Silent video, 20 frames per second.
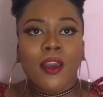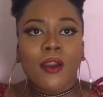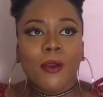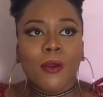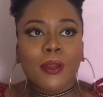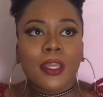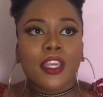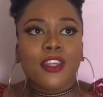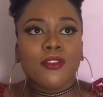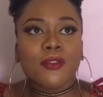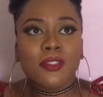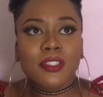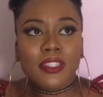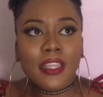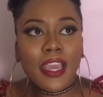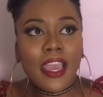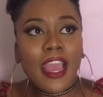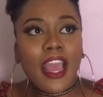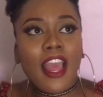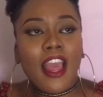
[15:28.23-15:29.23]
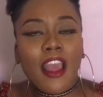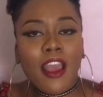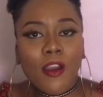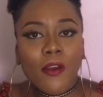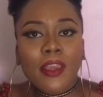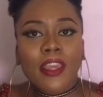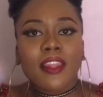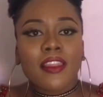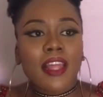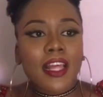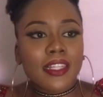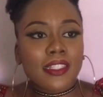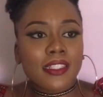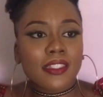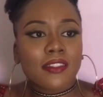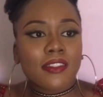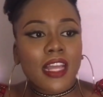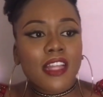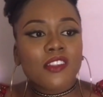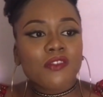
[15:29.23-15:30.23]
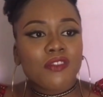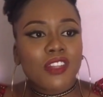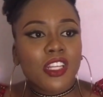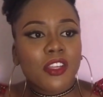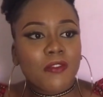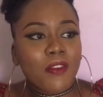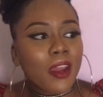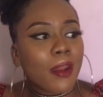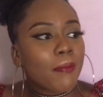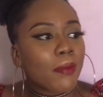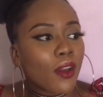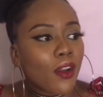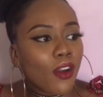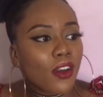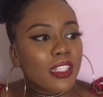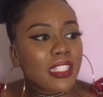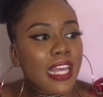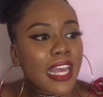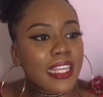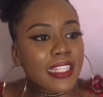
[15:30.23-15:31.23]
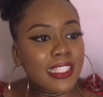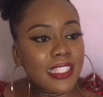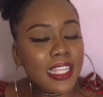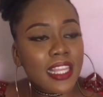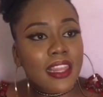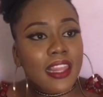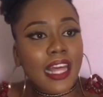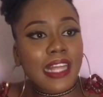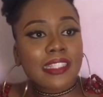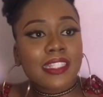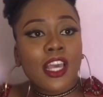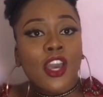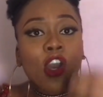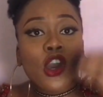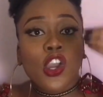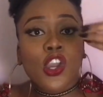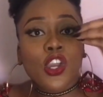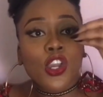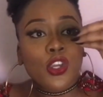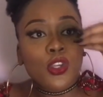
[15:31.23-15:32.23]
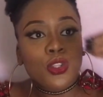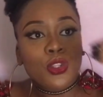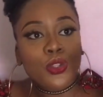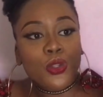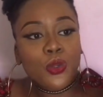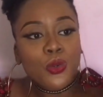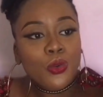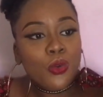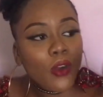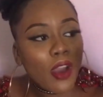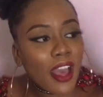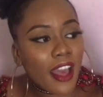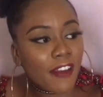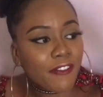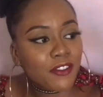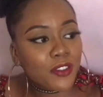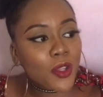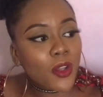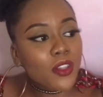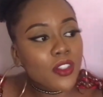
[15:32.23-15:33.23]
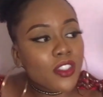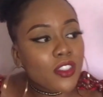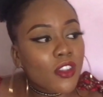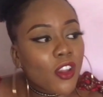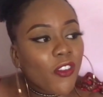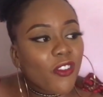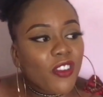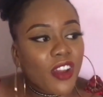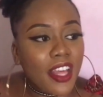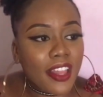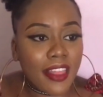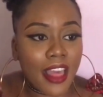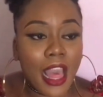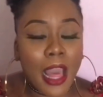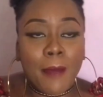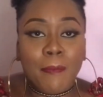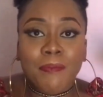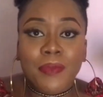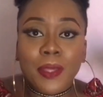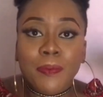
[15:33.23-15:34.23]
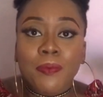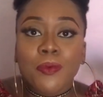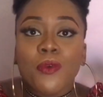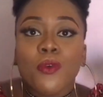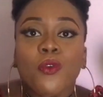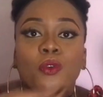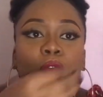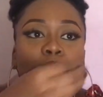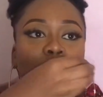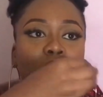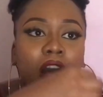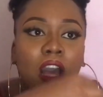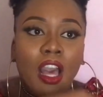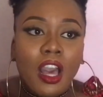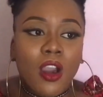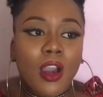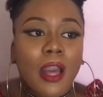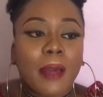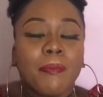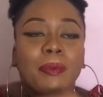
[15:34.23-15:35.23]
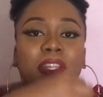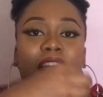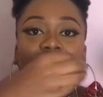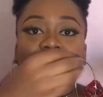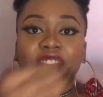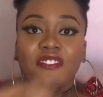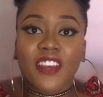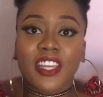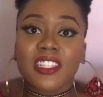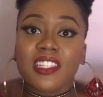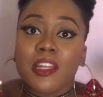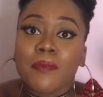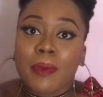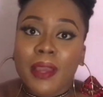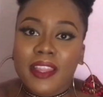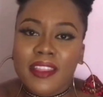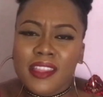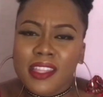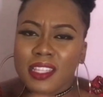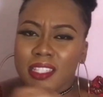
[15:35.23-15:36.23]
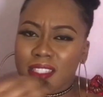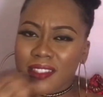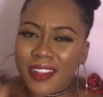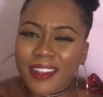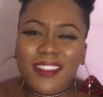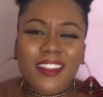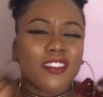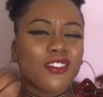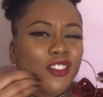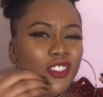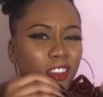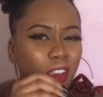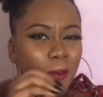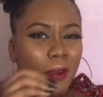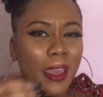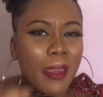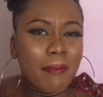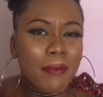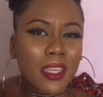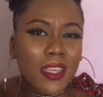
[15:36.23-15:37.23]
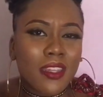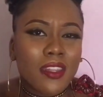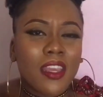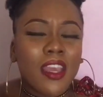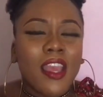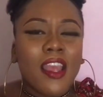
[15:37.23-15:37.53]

Okay, you say, okay, that's really great, because I see that you have done stuff like that, and people who are being affected by things like that. Do you know what I mean?